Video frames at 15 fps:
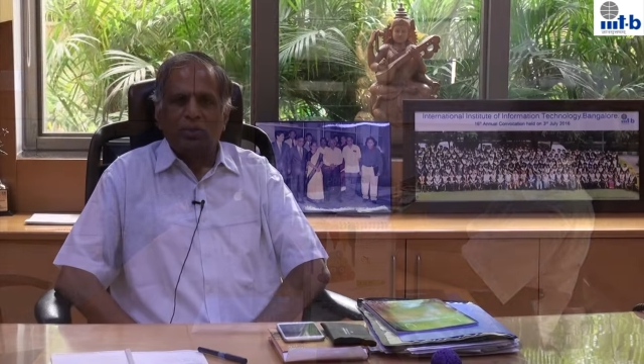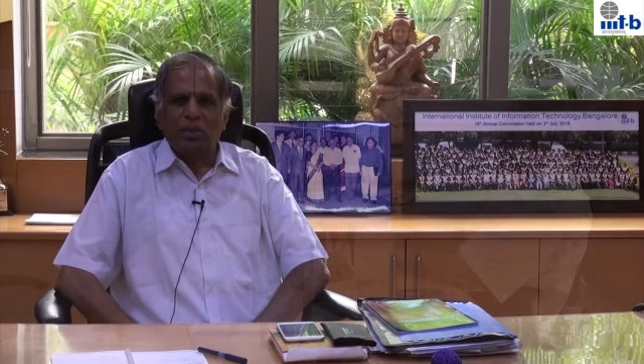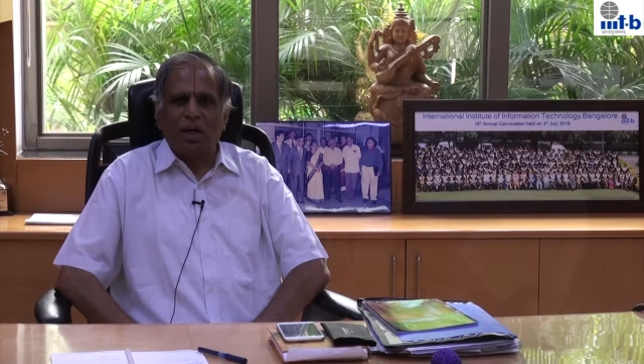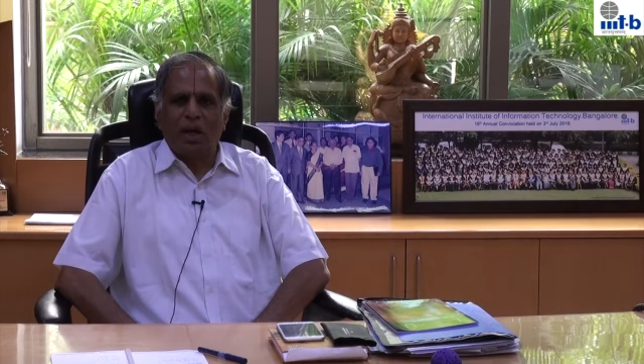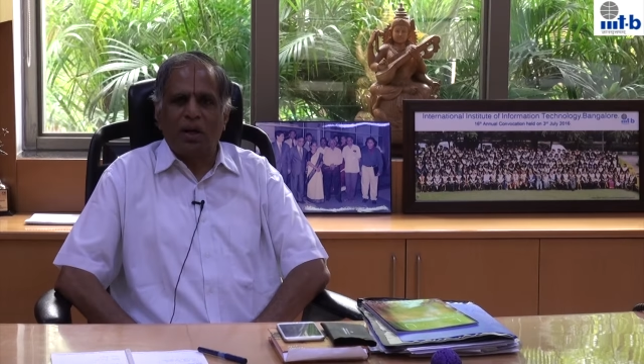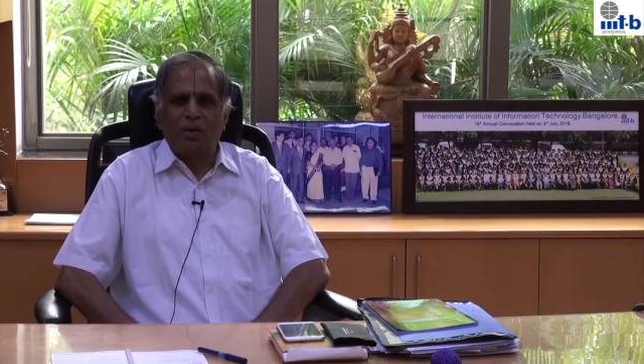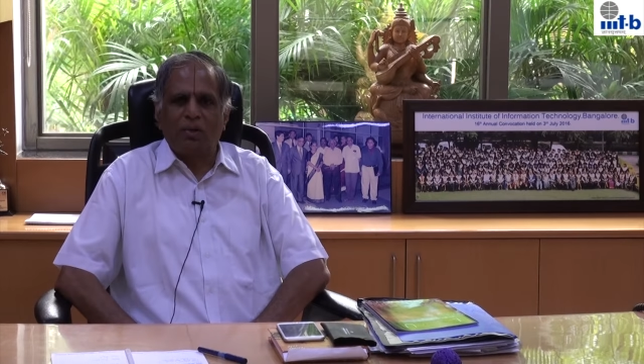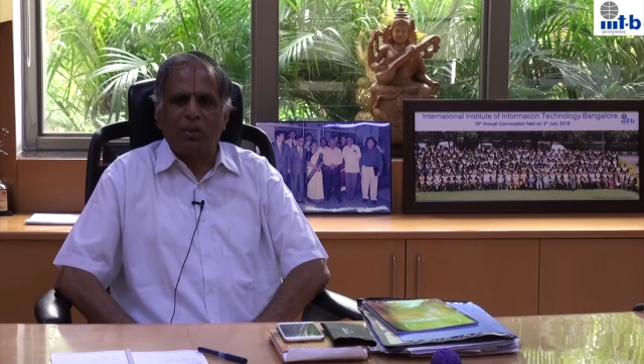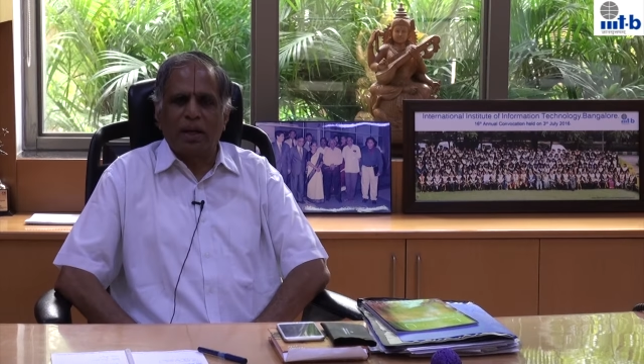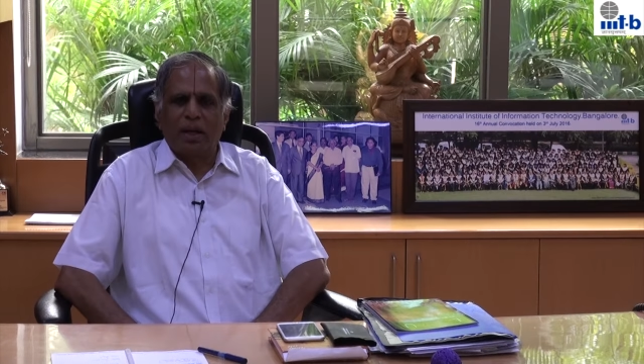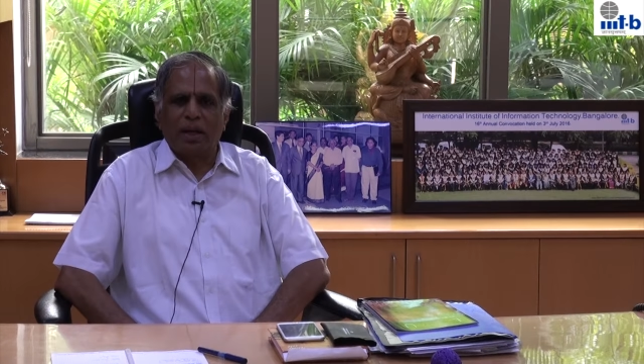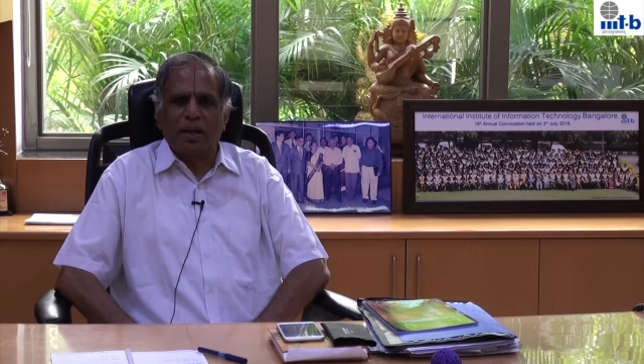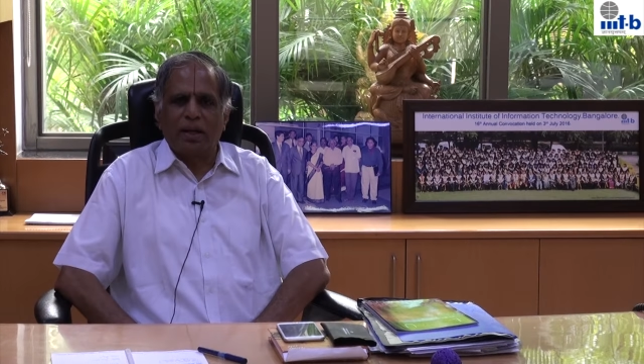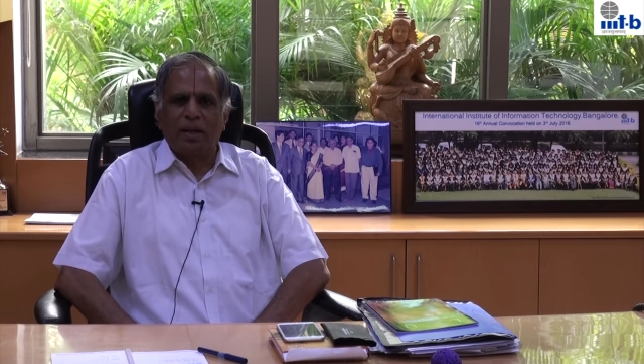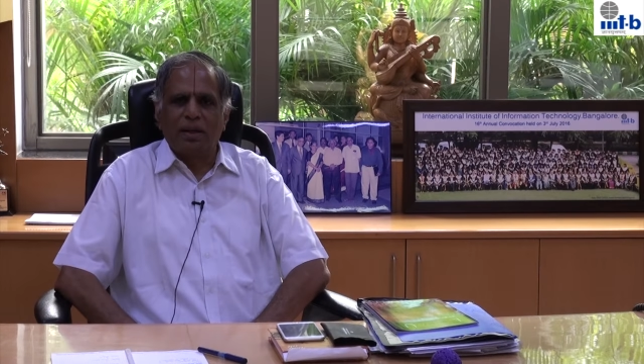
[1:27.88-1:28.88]
see how we
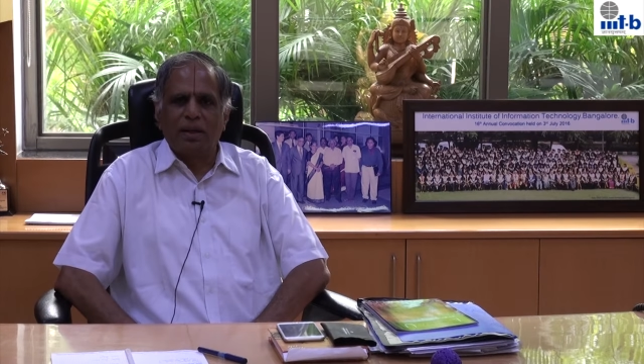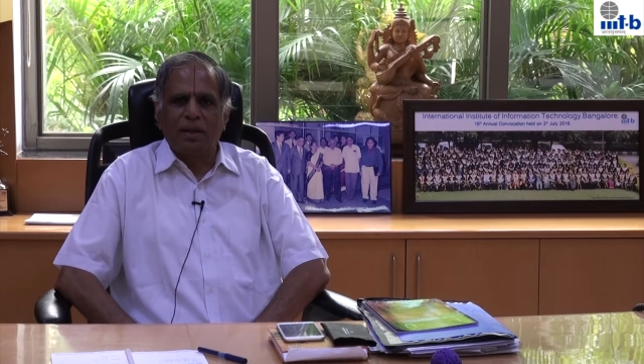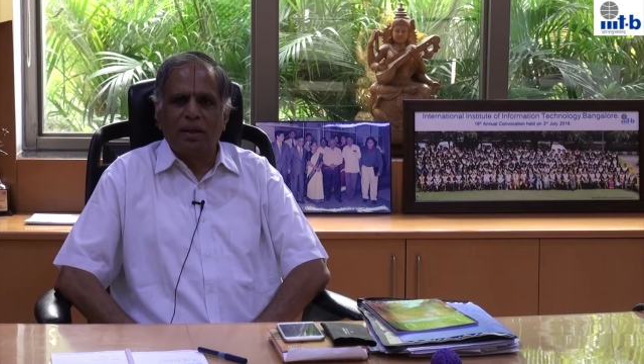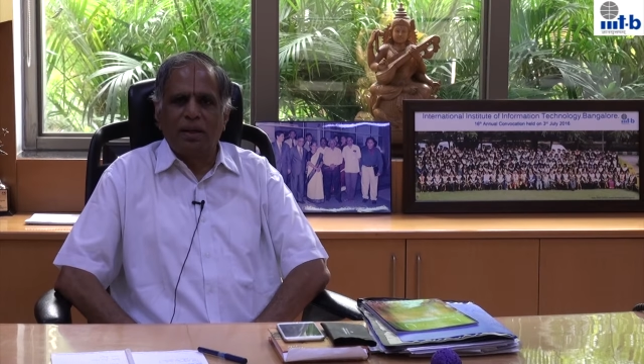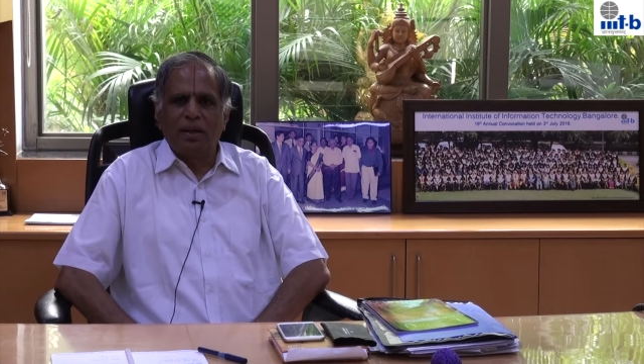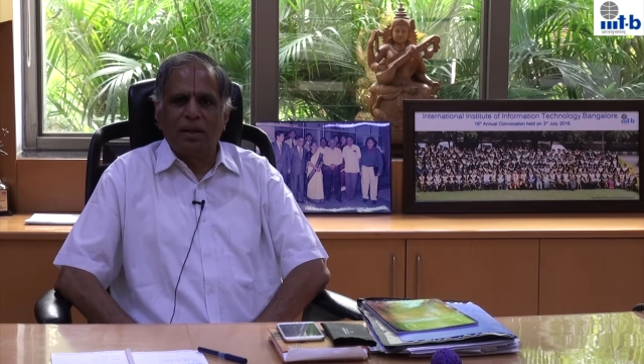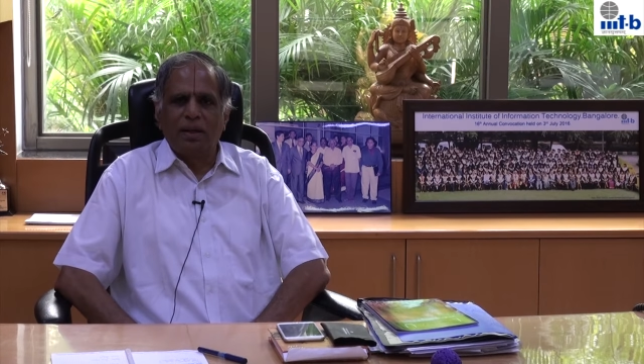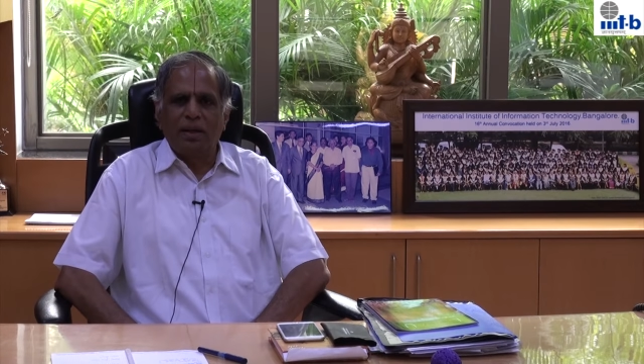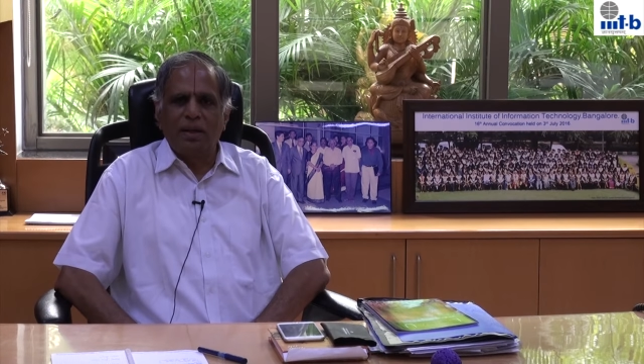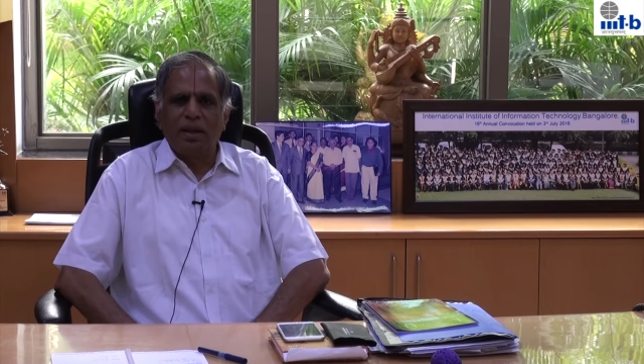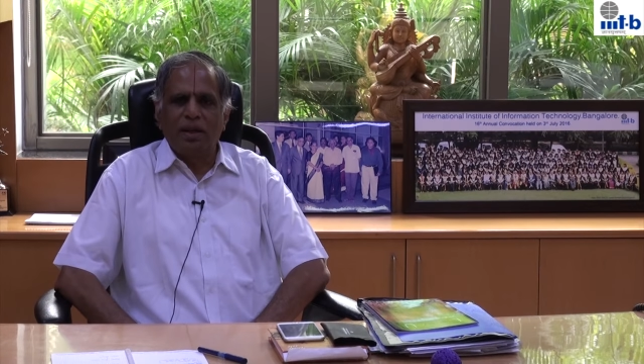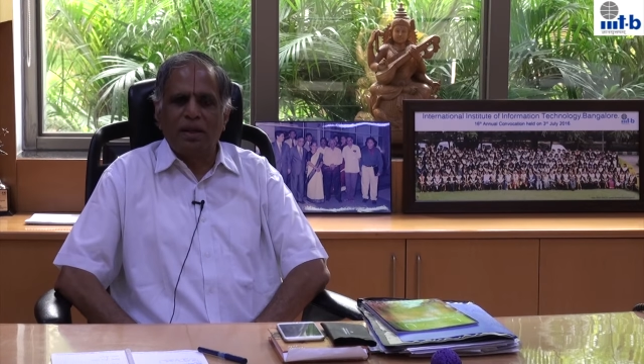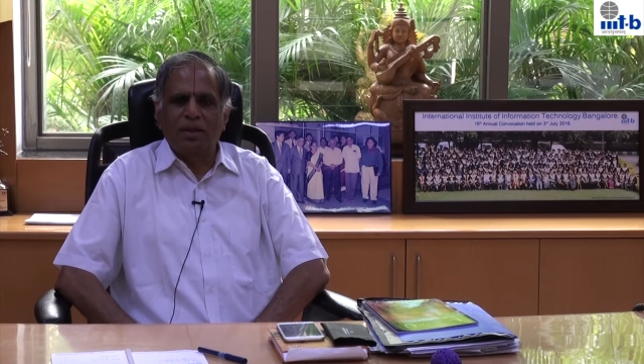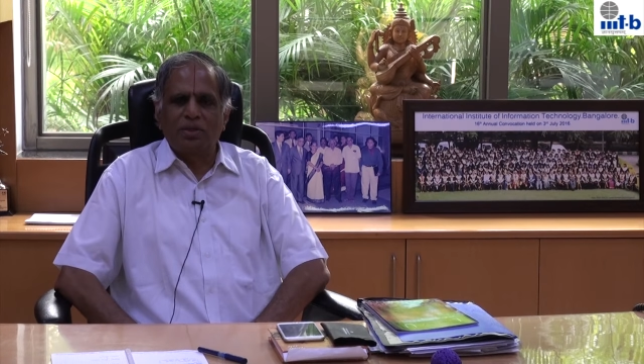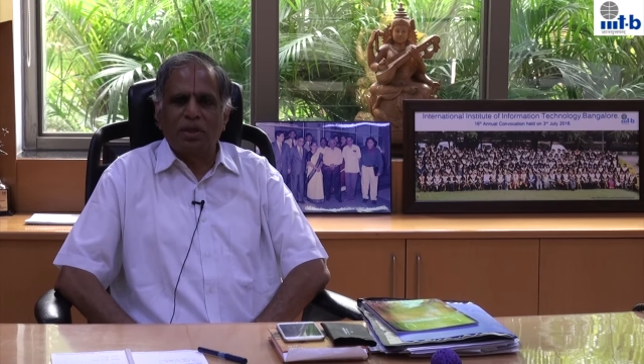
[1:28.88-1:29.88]
can
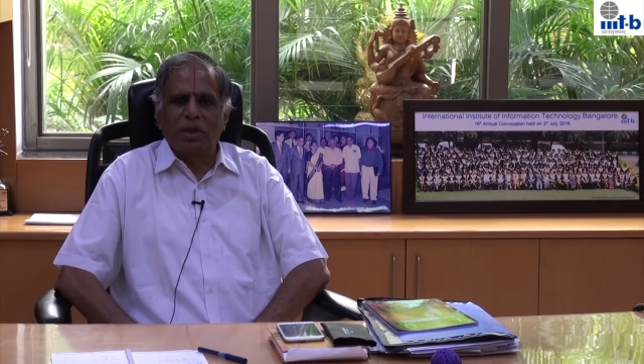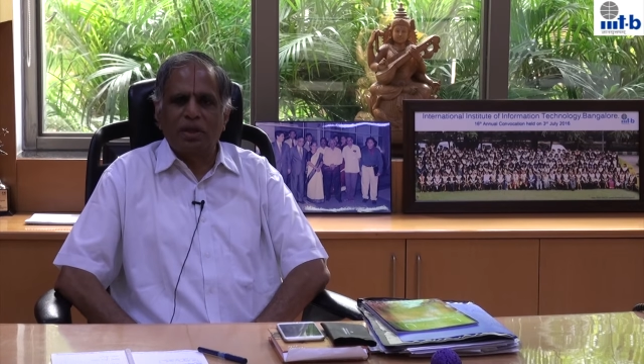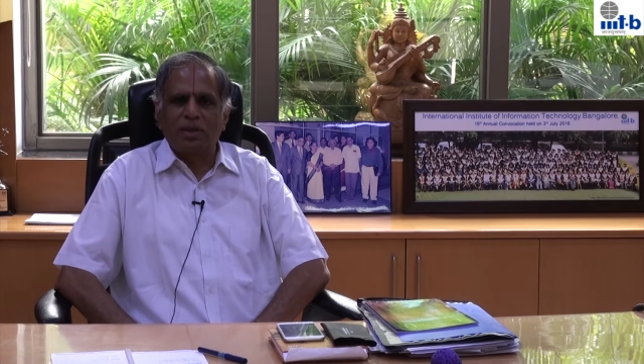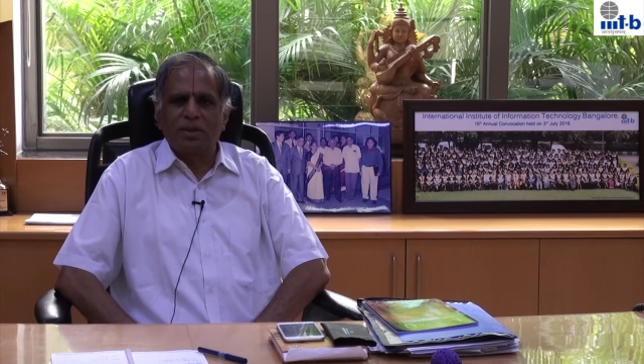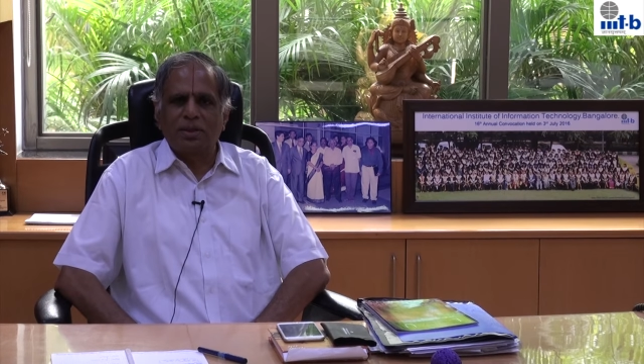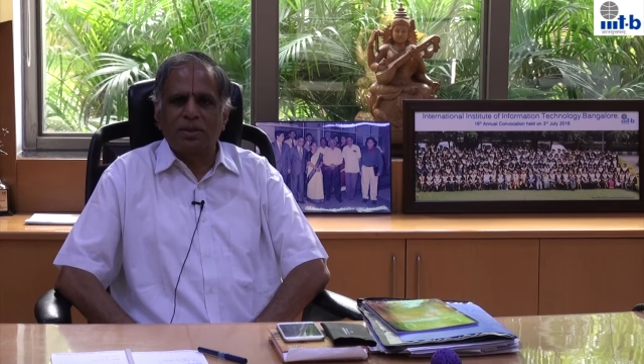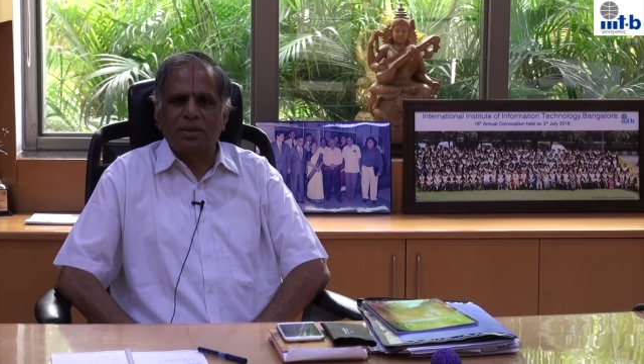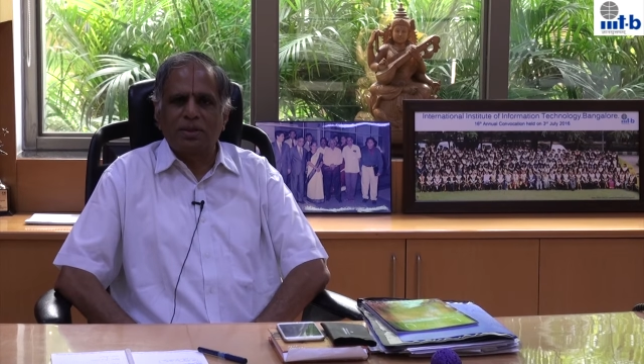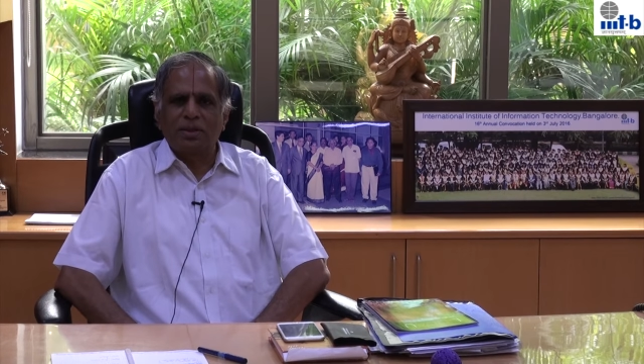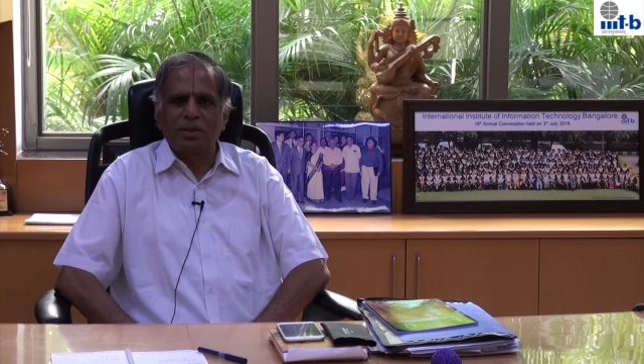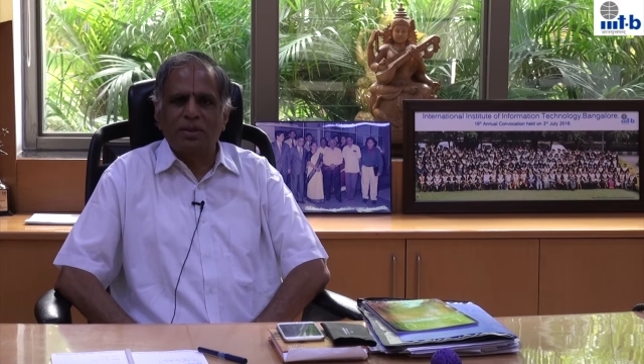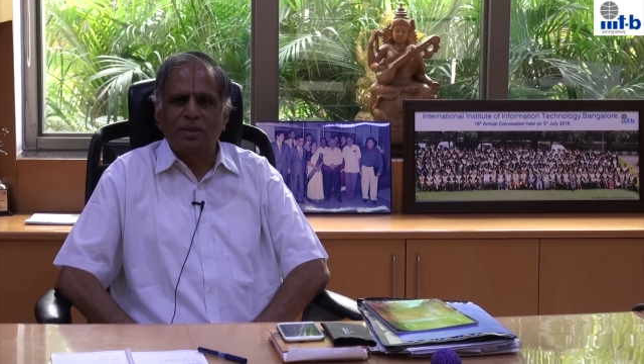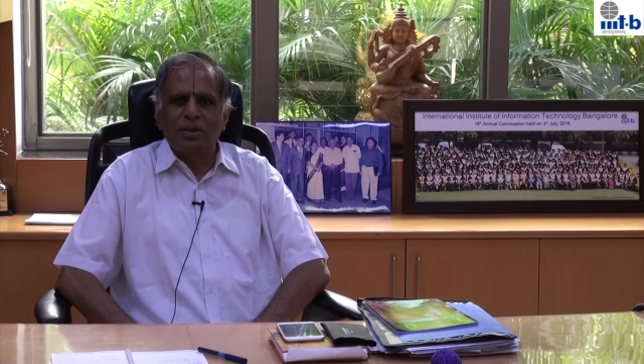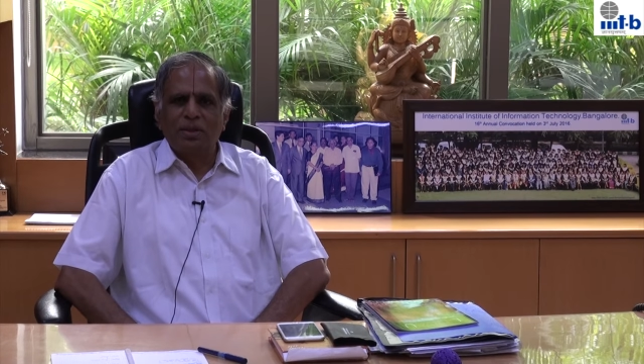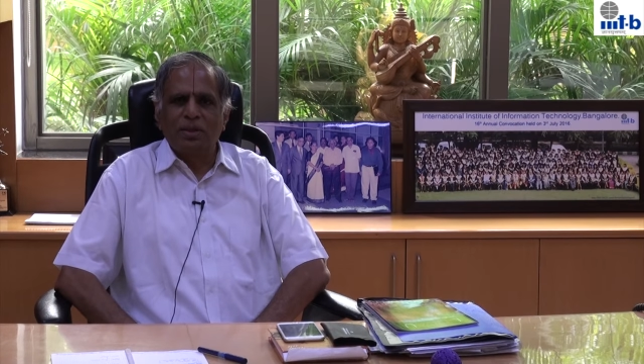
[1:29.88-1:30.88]
re-energize